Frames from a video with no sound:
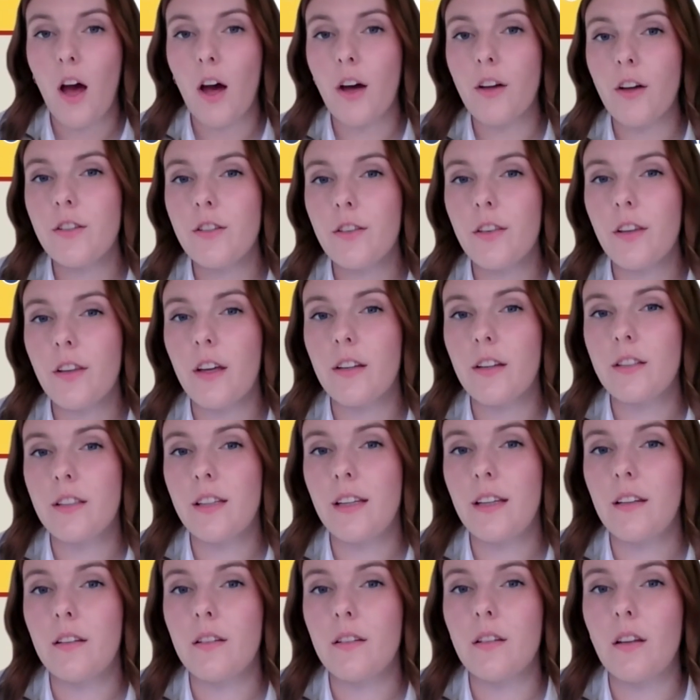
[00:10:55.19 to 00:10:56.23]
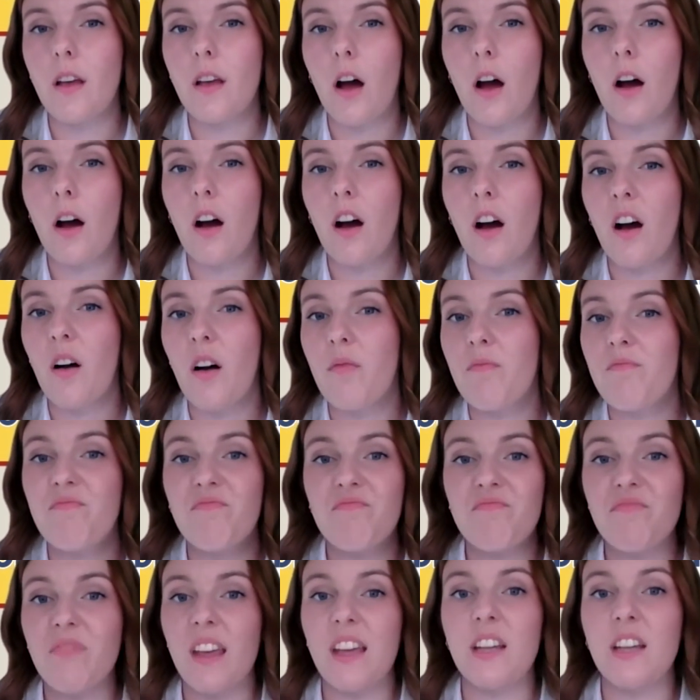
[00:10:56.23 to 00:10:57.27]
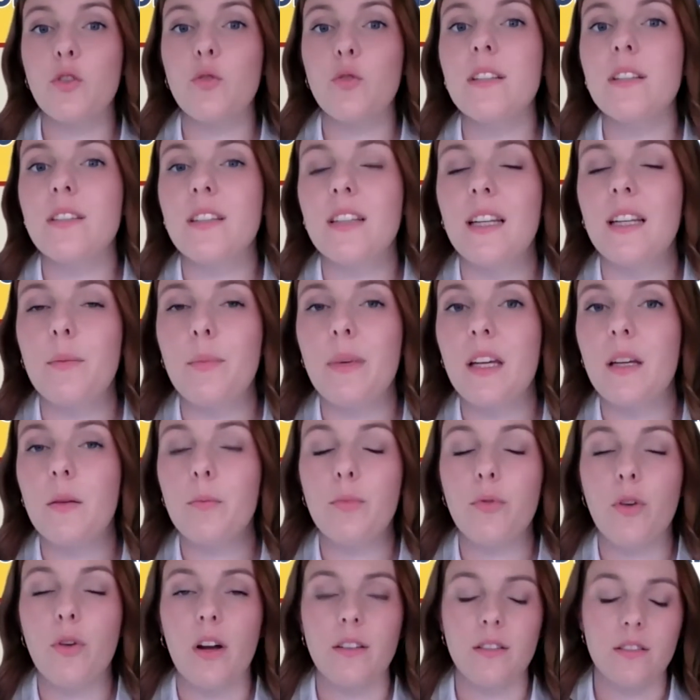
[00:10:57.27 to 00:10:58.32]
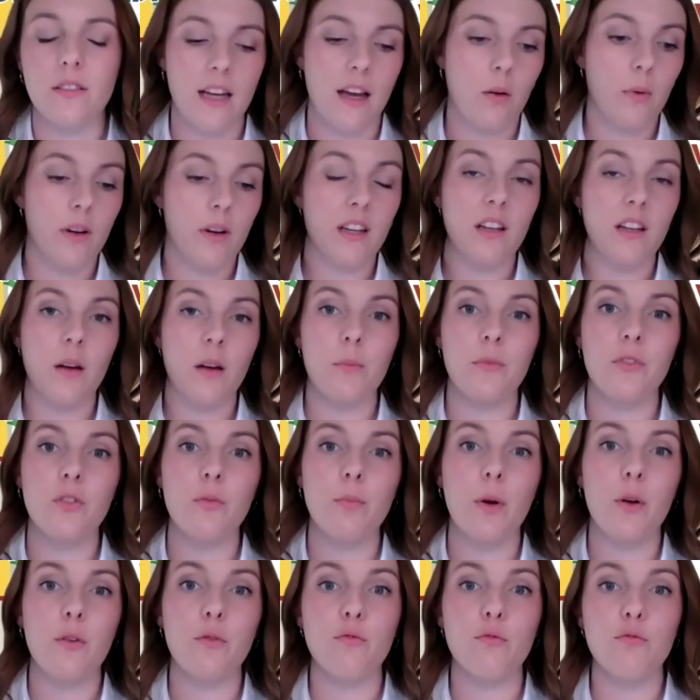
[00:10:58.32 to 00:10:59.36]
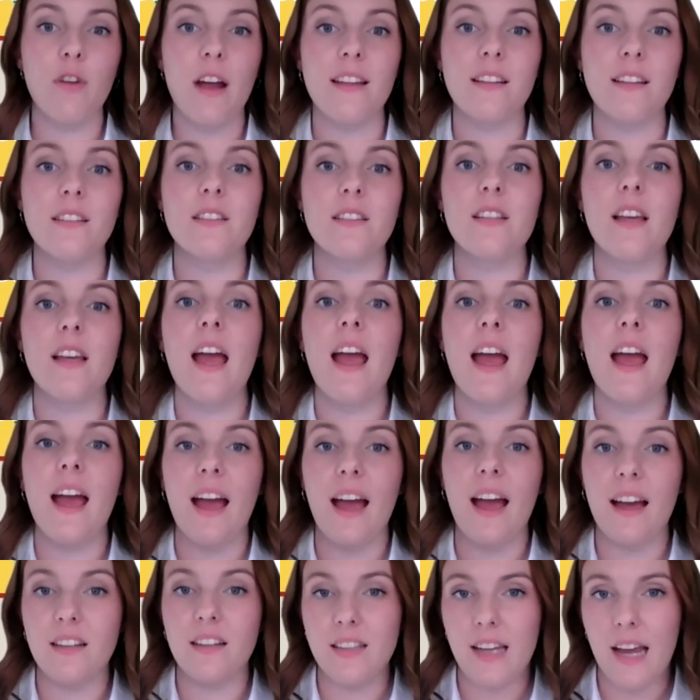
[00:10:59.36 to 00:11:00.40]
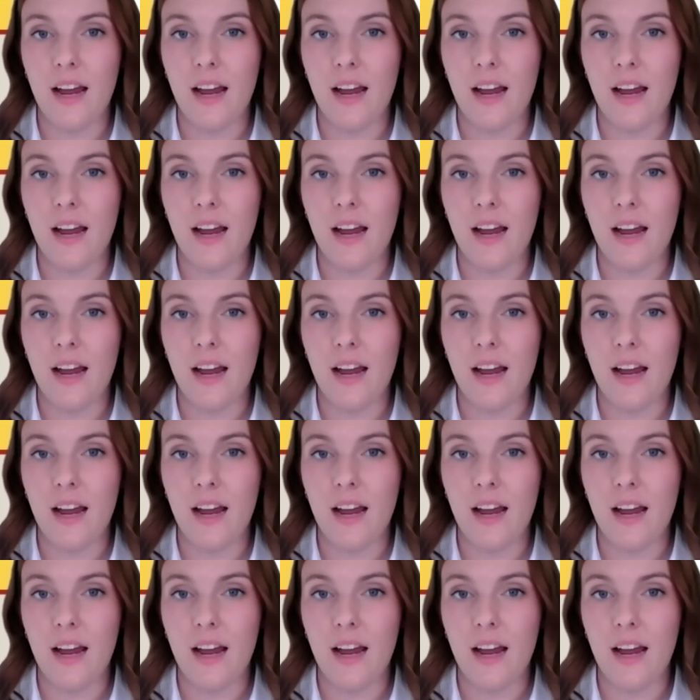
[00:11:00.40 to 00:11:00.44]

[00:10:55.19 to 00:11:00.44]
Under 30s are increasingly being priced out when it comes to both rent and